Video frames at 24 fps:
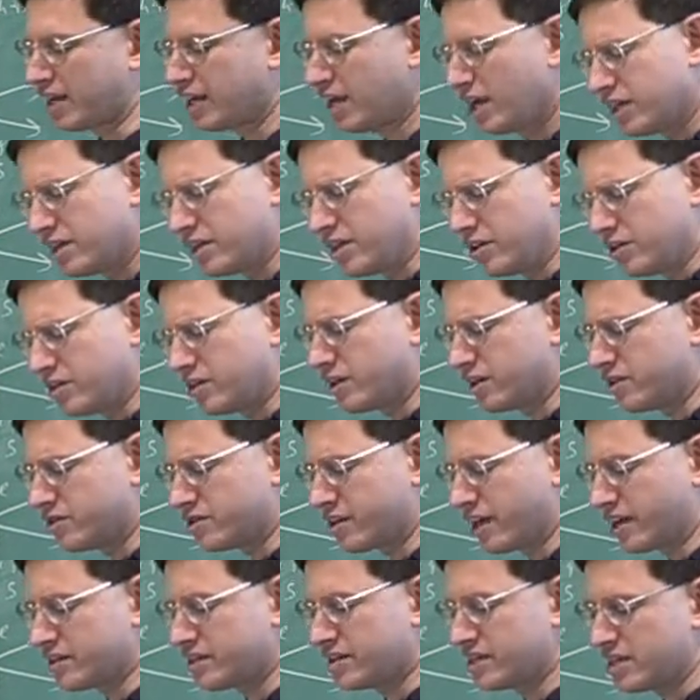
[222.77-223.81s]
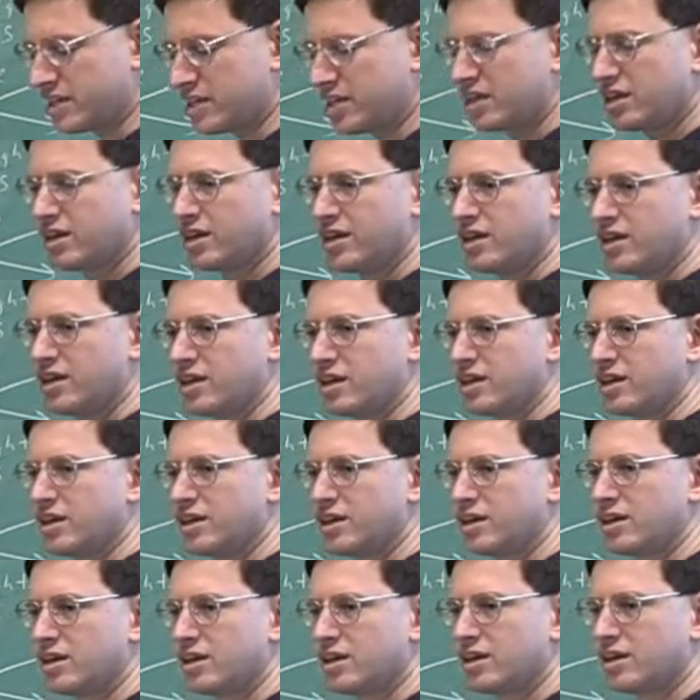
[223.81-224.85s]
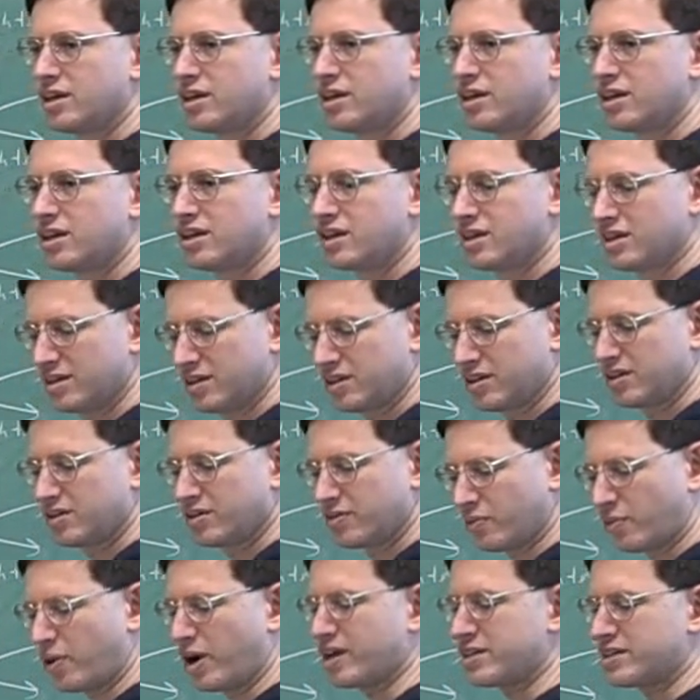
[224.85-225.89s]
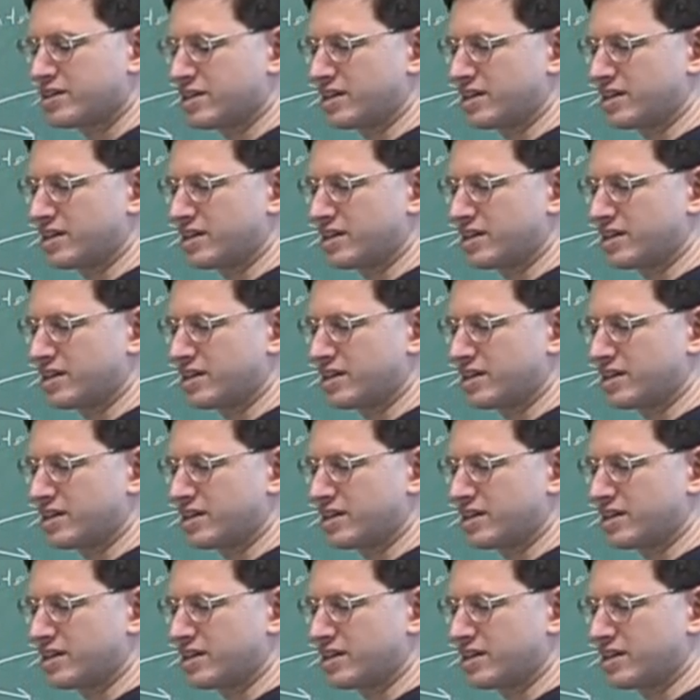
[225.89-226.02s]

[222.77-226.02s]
Okay, D did you say C? I think.